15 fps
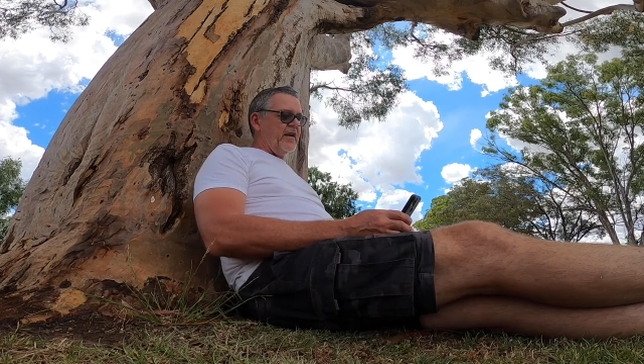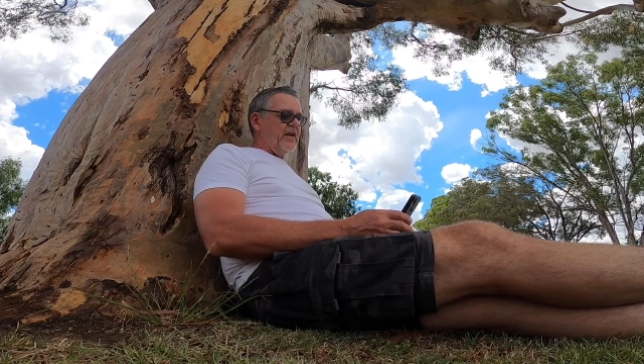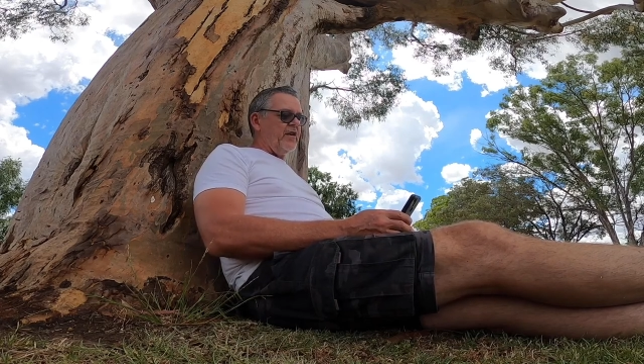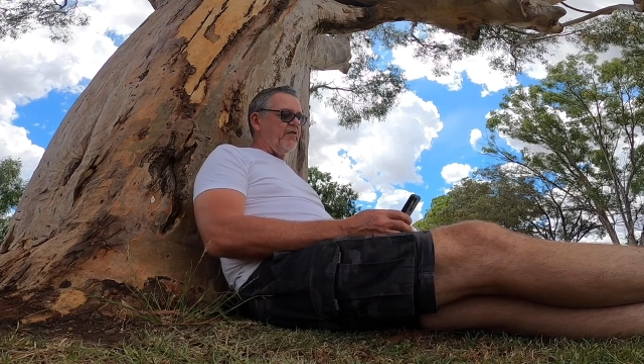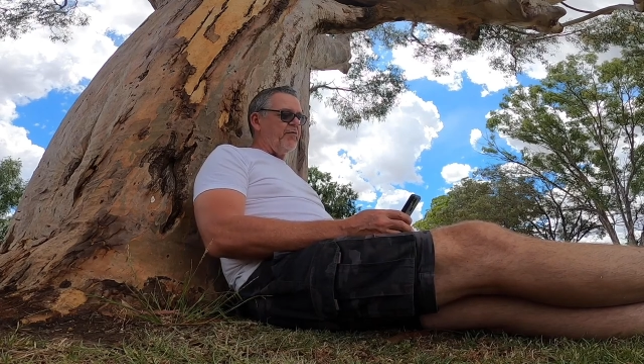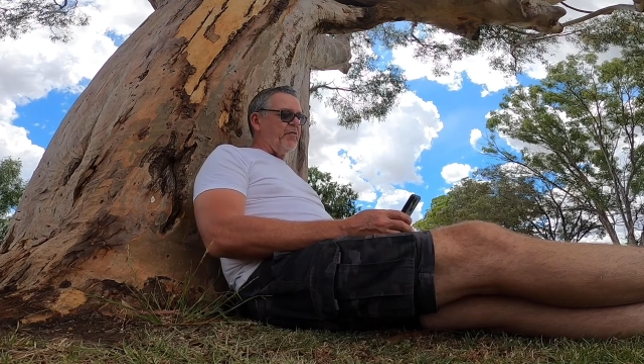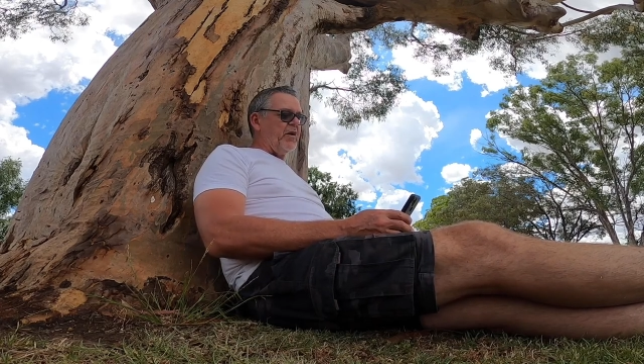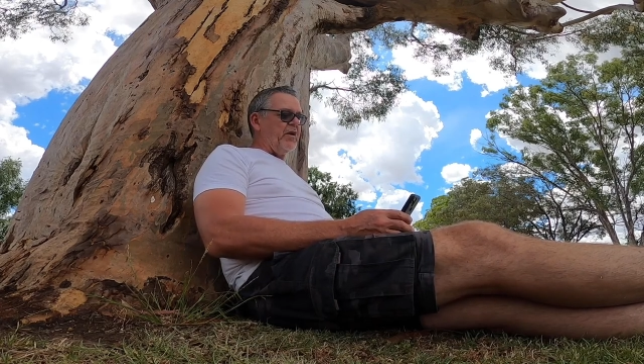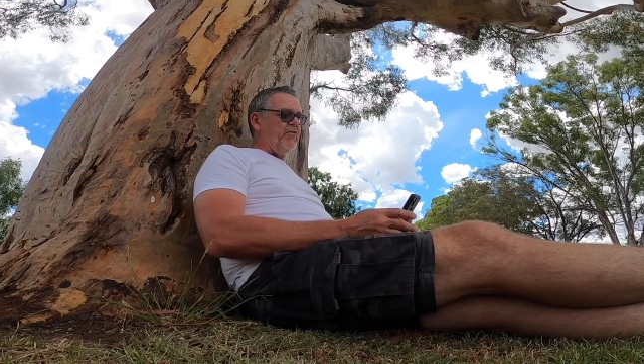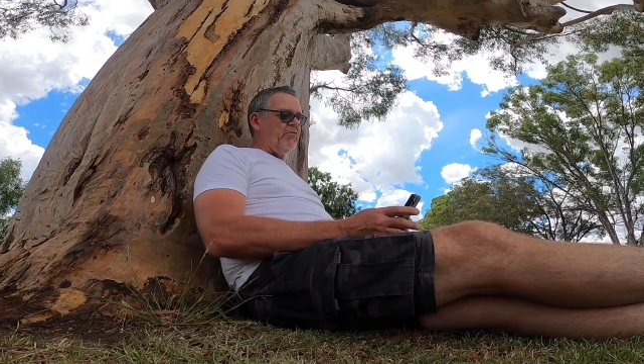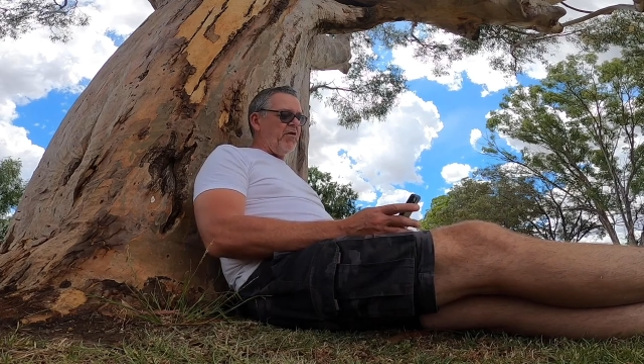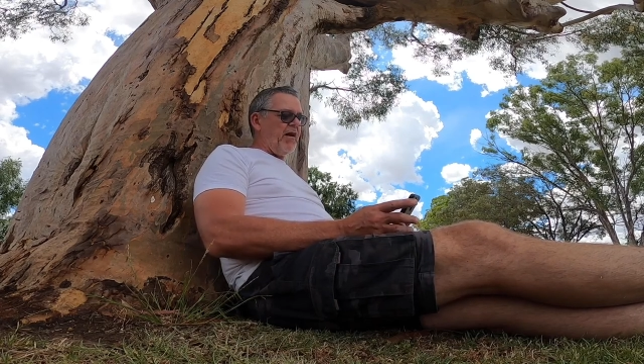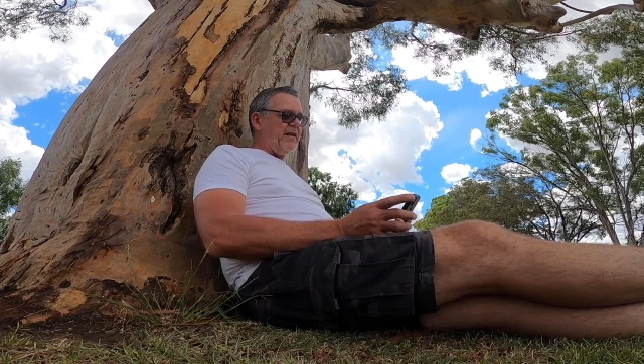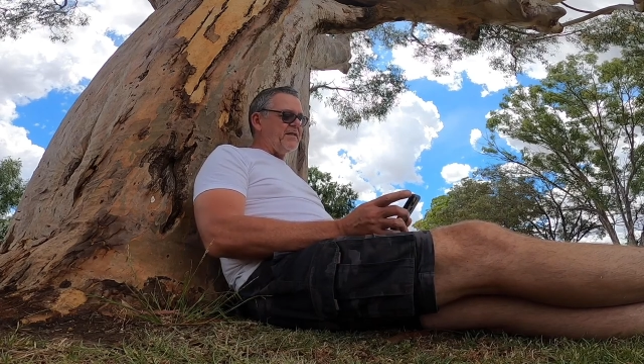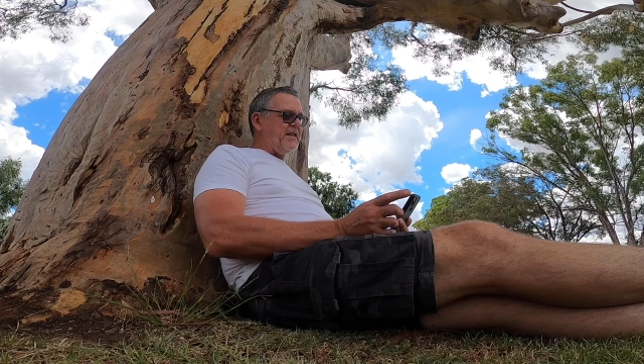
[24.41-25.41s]
"You've been
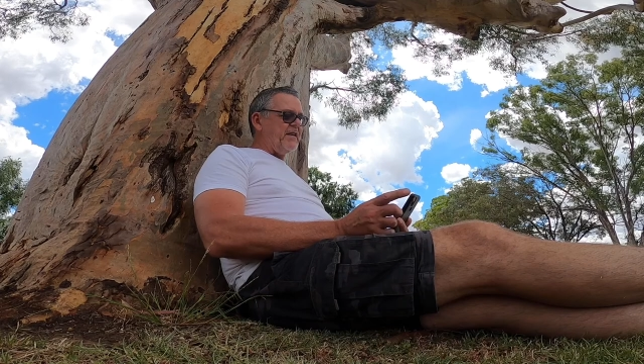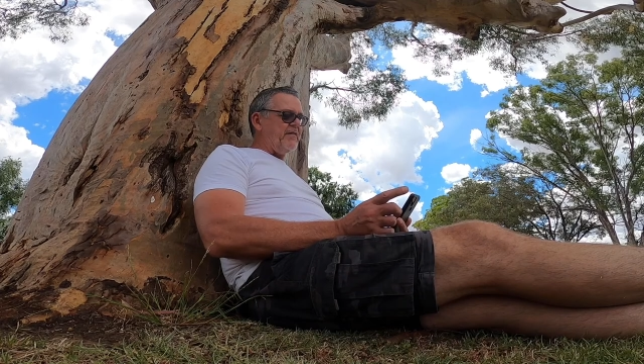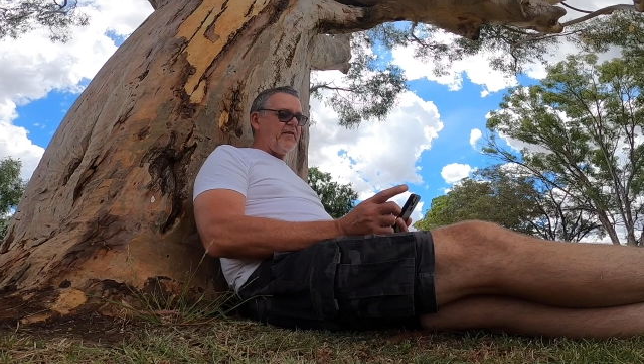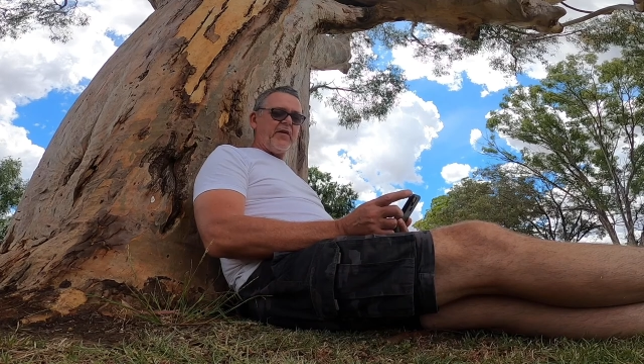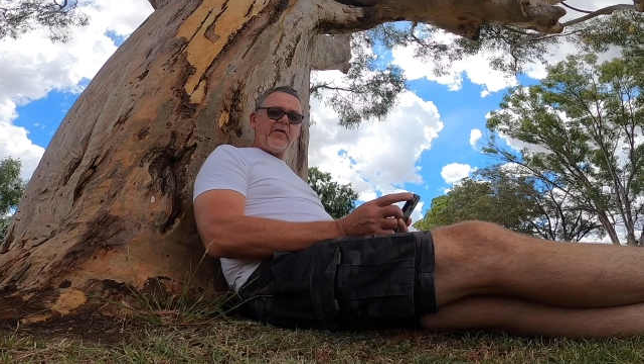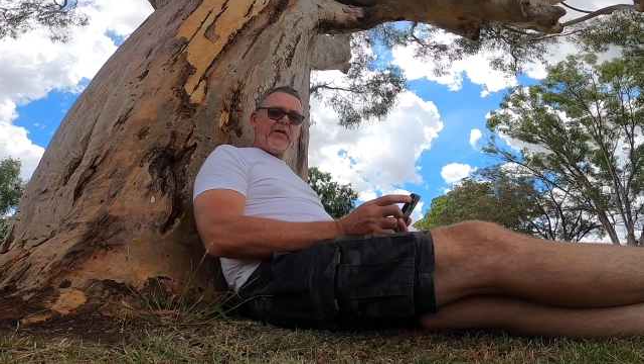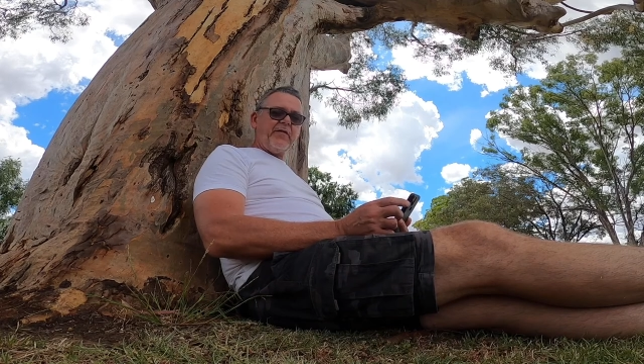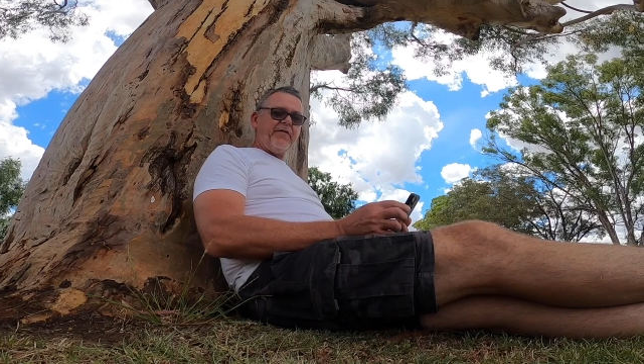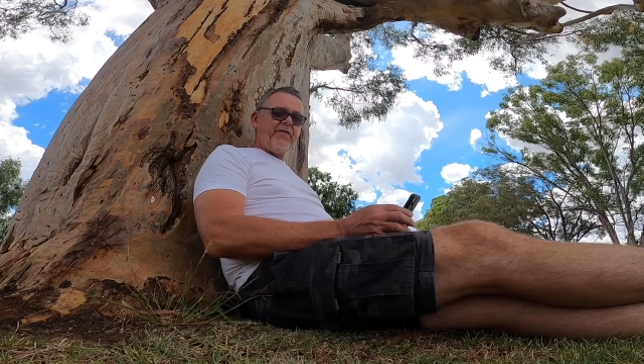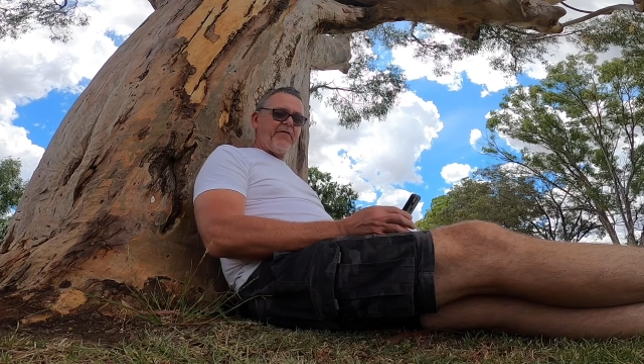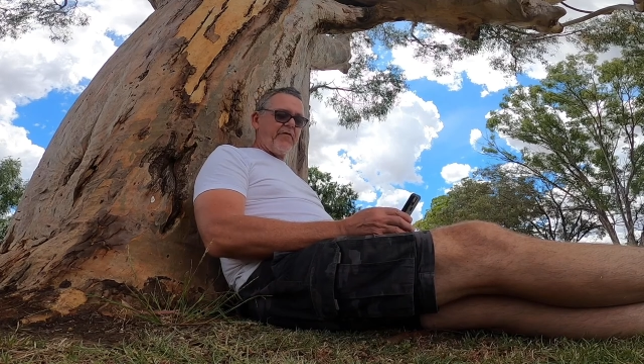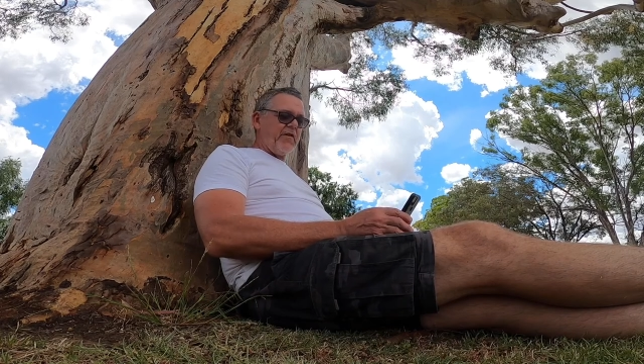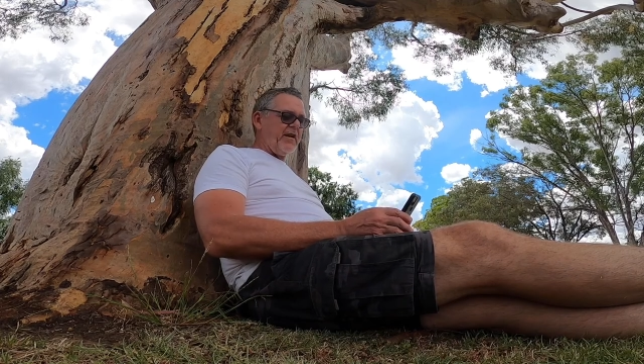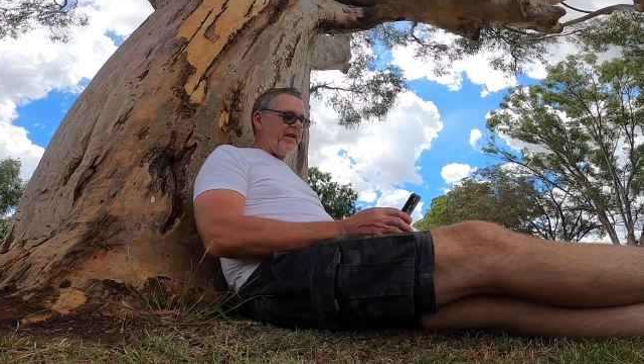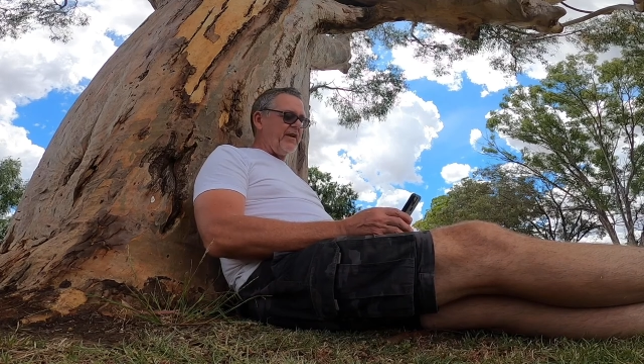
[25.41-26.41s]
writing very
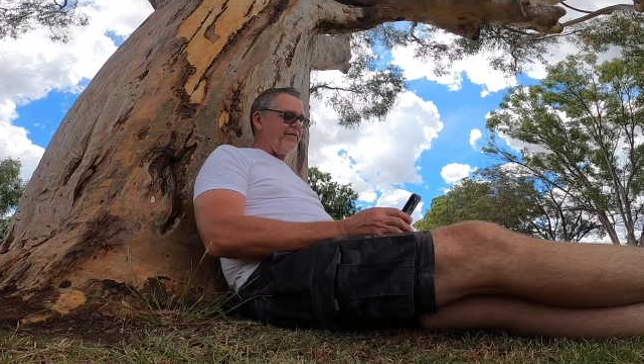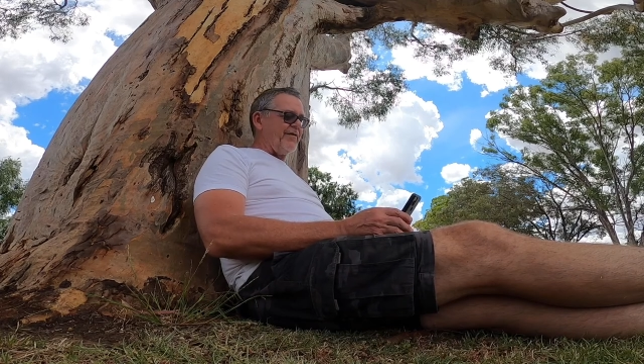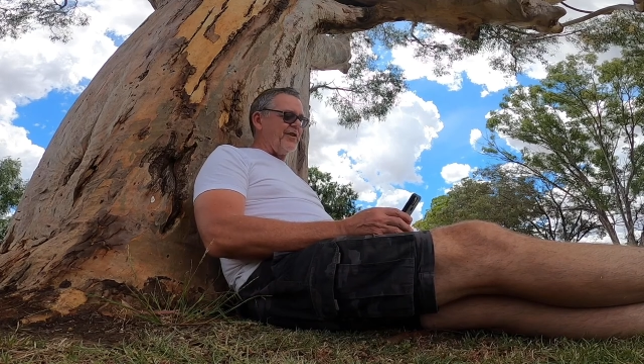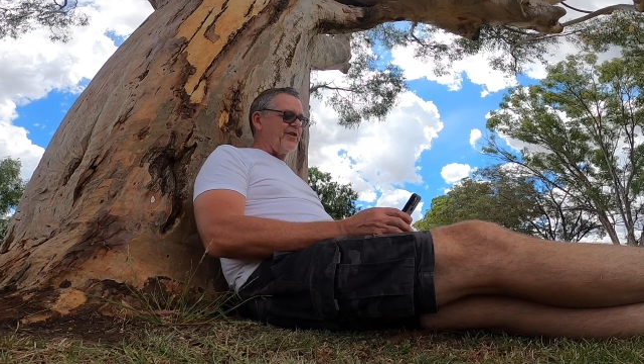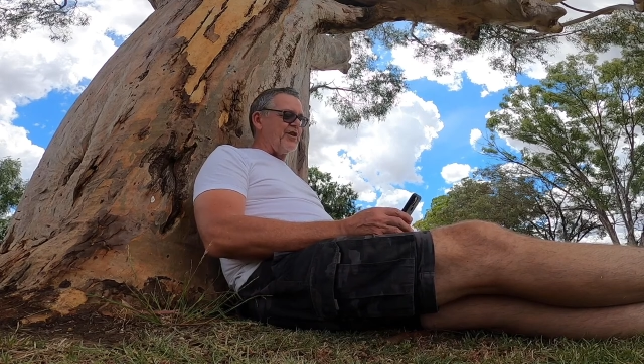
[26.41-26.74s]
free of the